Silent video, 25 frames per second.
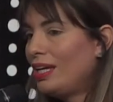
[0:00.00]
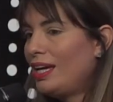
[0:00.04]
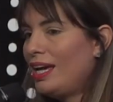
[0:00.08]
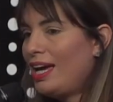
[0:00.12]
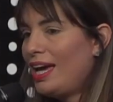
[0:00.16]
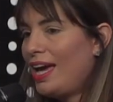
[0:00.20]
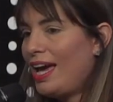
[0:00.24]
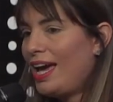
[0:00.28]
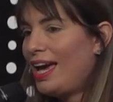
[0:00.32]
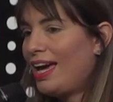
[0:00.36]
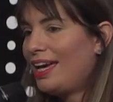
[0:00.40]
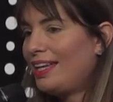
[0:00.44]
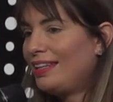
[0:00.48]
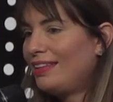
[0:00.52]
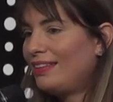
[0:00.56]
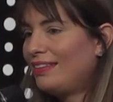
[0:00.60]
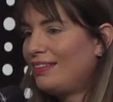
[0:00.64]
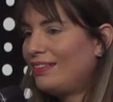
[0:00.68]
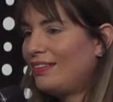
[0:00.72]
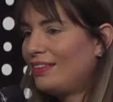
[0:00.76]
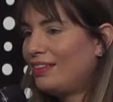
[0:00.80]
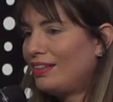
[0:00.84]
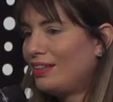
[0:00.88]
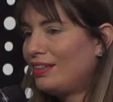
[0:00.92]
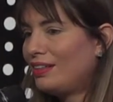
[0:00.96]

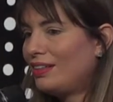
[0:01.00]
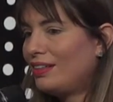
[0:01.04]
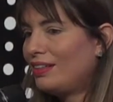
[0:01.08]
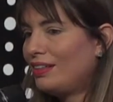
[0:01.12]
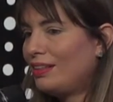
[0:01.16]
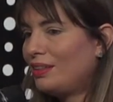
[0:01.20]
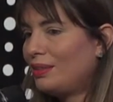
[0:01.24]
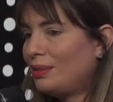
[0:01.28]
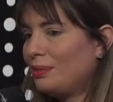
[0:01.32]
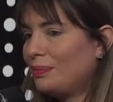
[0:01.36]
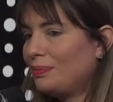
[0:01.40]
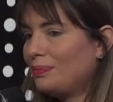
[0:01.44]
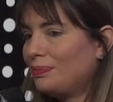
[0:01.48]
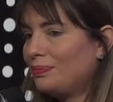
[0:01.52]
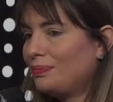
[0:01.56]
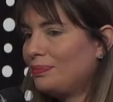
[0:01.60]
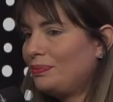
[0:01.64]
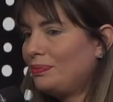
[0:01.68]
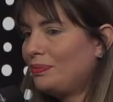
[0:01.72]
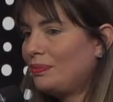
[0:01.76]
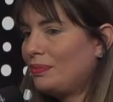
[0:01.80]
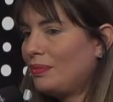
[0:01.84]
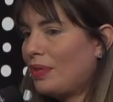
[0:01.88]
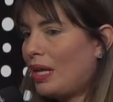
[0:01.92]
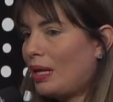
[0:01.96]
and
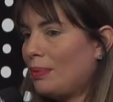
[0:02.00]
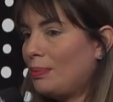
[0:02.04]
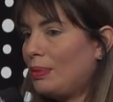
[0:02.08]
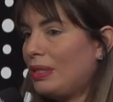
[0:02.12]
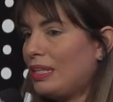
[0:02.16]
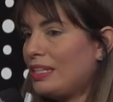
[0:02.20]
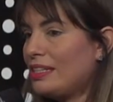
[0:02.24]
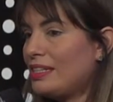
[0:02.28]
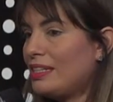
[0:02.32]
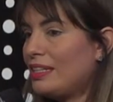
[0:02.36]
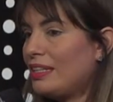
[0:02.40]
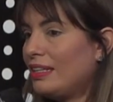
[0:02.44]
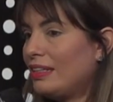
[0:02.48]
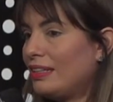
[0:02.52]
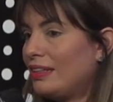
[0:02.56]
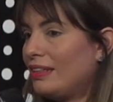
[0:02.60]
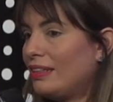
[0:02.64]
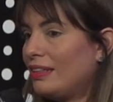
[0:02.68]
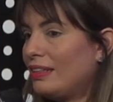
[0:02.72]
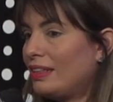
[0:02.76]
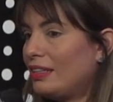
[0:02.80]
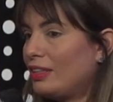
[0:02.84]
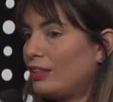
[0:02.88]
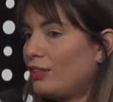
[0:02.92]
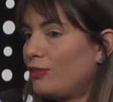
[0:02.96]
I believe
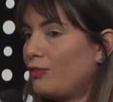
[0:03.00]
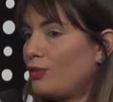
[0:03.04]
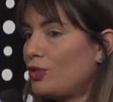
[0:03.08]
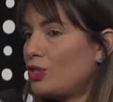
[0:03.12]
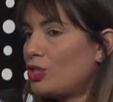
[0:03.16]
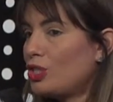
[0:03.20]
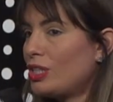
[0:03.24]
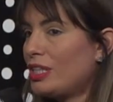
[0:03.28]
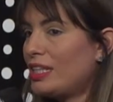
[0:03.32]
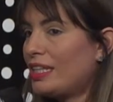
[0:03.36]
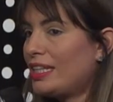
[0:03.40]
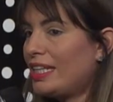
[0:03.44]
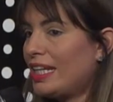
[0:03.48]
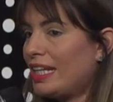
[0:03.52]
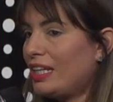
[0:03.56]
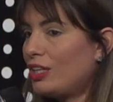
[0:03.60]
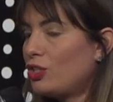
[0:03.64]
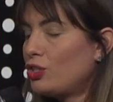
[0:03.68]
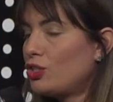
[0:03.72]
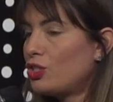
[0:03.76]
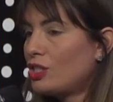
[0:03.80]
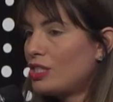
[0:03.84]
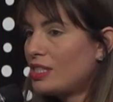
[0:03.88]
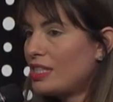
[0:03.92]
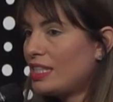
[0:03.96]
the artificial
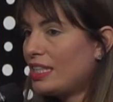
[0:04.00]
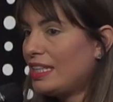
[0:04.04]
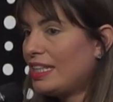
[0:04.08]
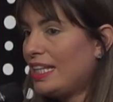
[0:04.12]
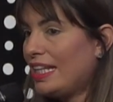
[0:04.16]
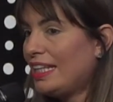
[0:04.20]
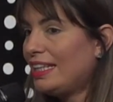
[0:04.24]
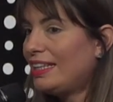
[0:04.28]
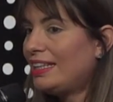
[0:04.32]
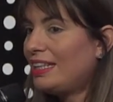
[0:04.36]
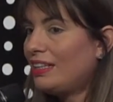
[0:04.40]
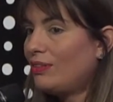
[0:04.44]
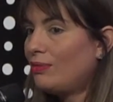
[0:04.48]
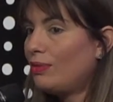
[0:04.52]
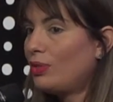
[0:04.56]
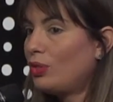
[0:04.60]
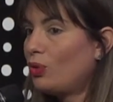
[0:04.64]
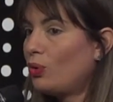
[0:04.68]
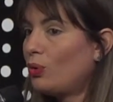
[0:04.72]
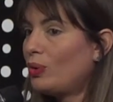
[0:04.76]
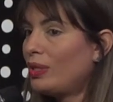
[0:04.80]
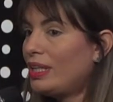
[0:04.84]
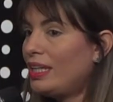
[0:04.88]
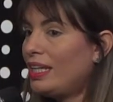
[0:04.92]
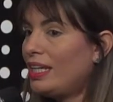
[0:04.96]
intelligence and data will
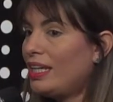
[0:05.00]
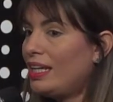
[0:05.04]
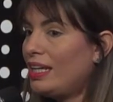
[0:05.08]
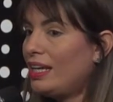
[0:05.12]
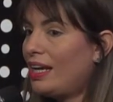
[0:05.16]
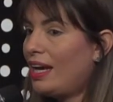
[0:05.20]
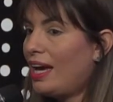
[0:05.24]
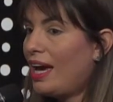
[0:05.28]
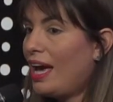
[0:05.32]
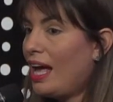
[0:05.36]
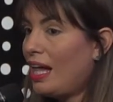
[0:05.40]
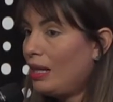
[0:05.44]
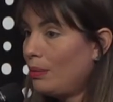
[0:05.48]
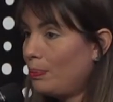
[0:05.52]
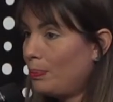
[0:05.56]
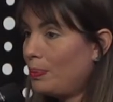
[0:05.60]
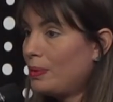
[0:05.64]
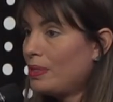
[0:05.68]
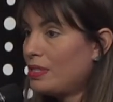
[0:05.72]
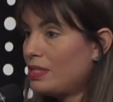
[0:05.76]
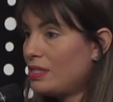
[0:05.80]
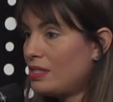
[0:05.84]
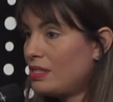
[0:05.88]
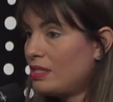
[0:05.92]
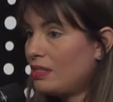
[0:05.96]
only help
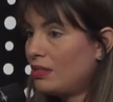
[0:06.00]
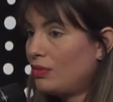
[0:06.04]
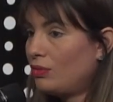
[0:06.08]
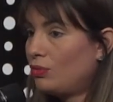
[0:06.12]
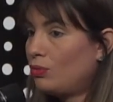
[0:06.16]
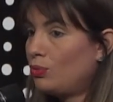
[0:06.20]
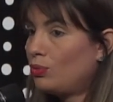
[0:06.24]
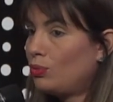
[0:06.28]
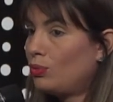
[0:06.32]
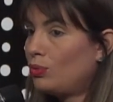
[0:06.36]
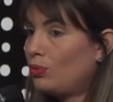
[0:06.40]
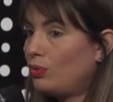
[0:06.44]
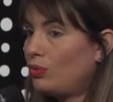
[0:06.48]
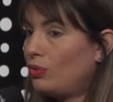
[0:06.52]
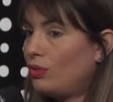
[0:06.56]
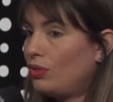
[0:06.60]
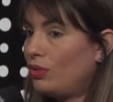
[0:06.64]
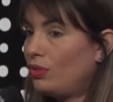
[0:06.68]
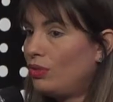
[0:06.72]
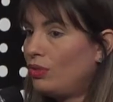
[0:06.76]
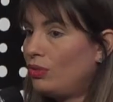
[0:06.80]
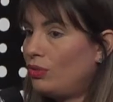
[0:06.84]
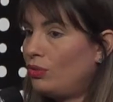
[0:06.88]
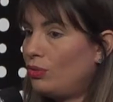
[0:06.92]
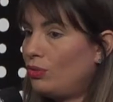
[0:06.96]
us
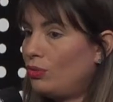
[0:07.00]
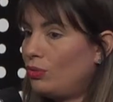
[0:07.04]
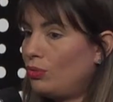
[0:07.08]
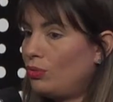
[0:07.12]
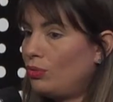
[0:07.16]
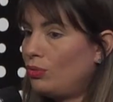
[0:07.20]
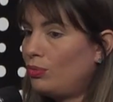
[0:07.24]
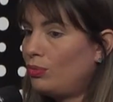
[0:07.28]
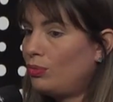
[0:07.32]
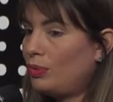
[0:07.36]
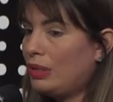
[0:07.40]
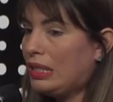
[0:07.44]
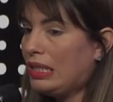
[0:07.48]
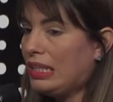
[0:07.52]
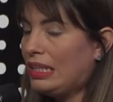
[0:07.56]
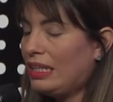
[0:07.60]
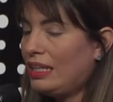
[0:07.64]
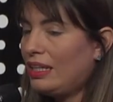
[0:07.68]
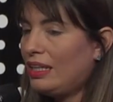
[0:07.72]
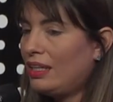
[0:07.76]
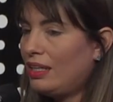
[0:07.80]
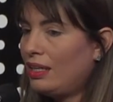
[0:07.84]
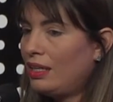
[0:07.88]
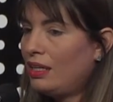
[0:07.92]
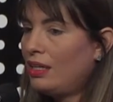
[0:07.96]
to
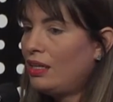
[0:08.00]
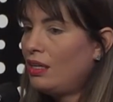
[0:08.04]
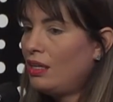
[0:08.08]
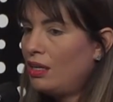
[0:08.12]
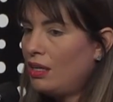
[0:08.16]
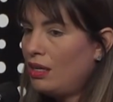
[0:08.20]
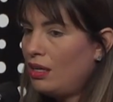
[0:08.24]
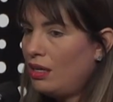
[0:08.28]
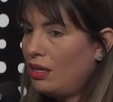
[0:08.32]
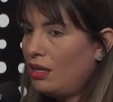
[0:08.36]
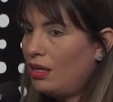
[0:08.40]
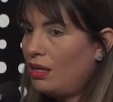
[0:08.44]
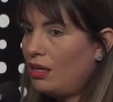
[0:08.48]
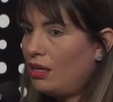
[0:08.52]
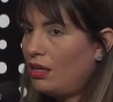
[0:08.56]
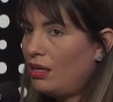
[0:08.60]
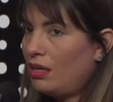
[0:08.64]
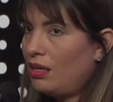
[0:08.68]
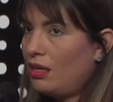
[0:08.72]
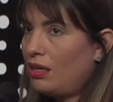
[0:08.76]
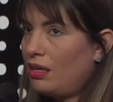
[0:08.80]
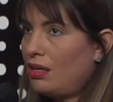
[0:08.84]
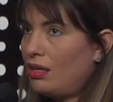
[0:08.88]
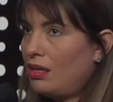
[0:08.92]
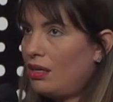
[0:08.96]
really
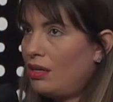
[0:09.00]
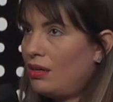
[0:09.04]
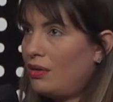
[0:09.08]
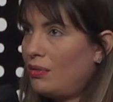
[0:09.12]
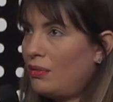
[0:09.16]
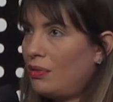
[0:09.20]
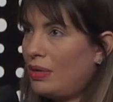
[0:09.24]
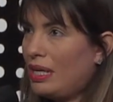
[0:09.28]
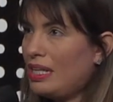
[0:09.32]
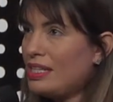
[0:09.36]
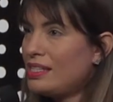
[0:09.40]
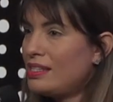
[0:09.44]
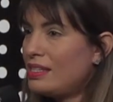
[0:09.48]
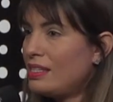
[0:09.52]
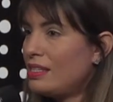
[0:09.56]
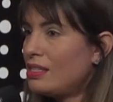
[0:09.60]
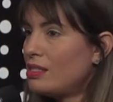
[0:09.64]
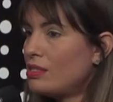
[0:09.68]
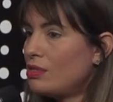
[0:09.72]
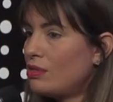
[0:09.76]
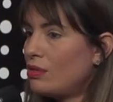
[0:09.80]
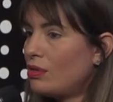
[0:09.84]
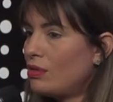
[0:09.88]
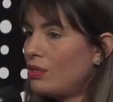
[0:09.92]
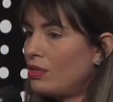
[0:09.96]
raise
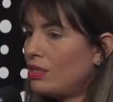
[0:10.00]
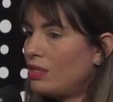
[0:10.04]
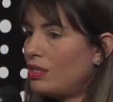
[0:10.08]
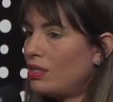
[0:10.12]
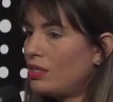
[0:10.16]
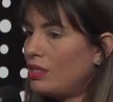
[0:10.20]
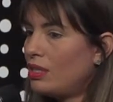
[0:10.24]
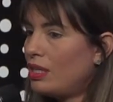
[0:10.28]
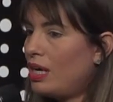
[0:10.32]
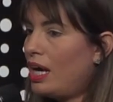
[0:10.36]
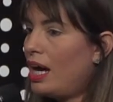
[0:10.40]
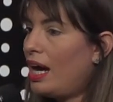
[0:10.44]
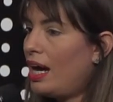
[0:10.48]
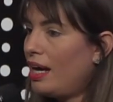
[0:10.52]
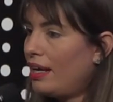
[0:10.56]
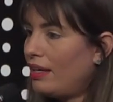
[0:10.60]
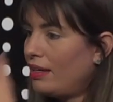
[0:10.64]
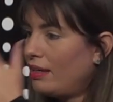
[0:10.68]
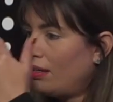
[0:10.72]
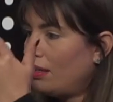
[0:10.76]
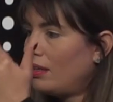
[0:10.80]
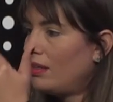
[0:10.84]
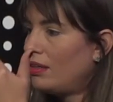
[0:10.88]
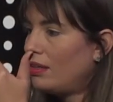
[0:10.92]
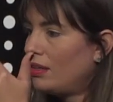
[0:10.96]
this on a
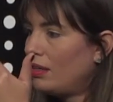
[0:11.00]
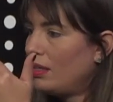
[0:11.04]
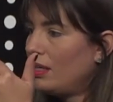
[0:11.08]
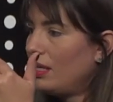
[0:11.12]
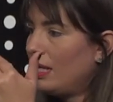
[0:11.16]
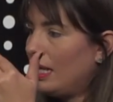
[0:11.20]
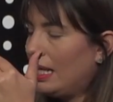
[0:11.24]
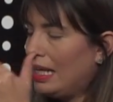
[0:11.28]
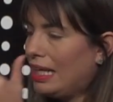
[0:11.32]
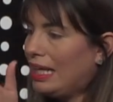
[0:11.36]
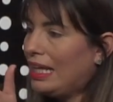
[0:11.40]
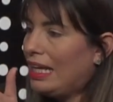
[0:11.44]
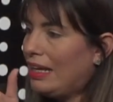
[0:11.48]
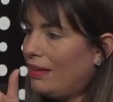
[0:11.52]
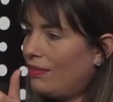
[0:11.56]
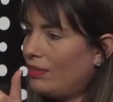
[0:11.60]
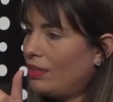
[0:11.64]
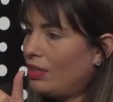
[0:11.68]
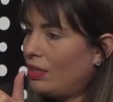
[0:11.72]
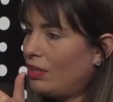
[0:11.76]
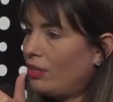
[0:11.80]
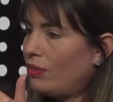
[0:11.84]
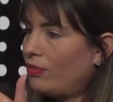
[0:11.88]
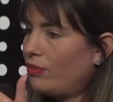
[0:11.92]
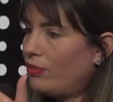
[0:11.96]
higher
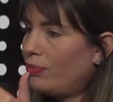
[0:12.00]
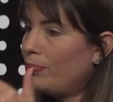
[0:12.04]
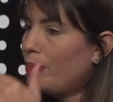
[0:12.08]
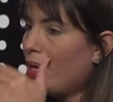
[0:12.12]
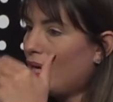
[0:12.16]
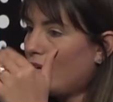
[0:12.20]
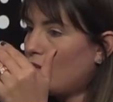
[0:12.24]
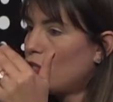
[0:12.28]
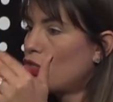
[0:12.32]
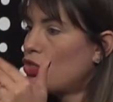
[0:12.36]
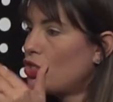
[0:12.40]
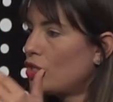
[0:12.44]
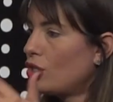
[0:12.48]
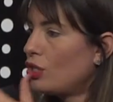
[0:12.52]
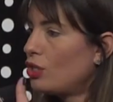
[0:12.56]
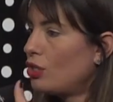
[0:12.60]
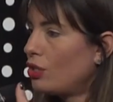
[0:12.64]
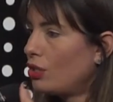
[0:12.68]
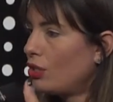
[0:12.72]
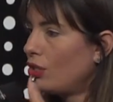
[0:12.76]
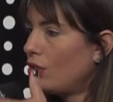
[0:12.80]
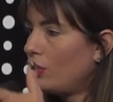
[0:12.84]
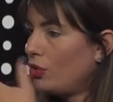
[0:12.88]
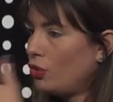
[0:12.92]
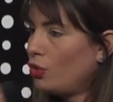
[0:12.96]
level of managing
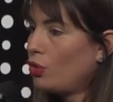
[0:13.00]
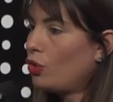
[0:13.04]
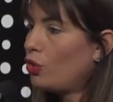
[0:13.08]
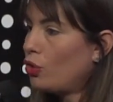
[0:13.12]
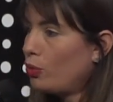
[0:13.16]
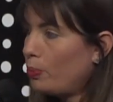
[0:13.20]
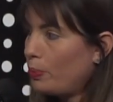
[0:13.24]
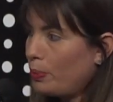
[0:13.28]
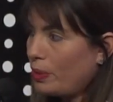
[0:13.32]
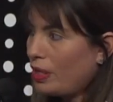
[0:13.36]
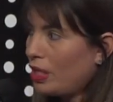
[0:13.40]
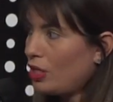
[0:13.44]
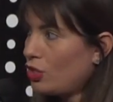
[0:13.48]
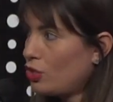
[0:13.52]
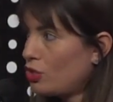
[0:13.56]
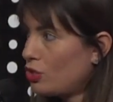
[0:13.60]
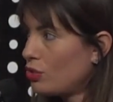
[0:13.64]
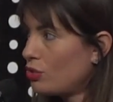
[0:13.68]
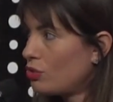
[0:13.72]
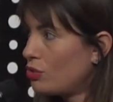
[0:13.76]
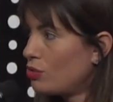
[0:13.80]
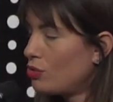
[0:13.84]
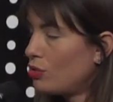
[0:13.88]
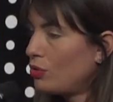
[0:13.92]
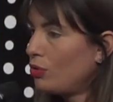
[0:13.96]
your
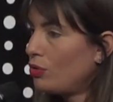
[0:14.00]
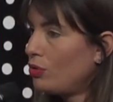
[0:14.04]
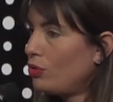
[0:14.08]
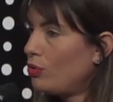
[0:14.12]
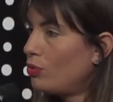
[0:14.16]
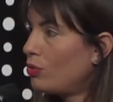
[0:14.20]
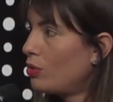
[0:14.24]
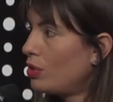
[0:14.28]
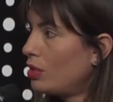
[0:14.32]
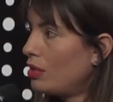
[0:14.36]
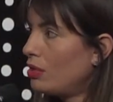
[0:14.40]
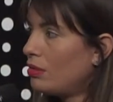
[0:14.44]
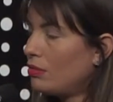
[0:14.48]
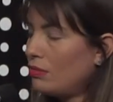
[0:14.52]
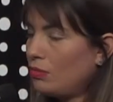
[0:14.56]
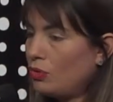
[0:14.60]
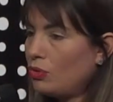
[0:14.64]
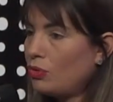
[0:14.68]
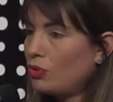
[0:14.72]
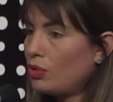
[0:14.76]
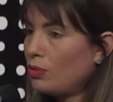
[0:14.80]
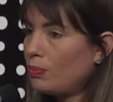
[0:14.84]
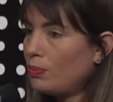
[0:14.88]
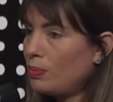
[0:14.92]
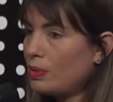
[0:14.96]
operations. So you
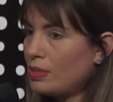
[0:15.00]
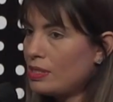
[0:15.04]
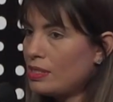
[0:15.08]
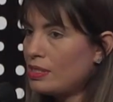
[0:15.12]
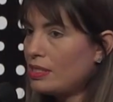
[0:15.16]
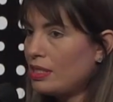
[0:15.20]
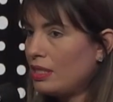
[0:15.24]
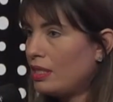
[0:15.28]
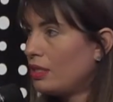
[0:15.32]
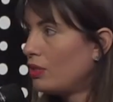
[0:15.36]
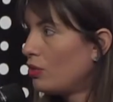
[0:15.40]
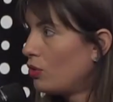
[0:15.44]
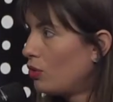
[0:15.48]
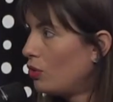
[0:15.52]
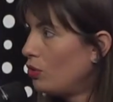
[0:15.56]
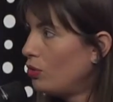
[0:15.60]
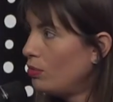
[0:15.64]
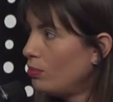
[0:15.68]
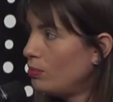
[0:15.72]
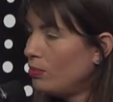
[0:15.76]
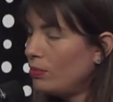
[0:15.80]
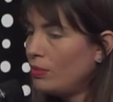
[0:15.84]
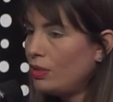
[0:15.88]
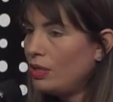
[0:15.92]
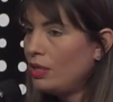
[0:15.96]
can be seated at home,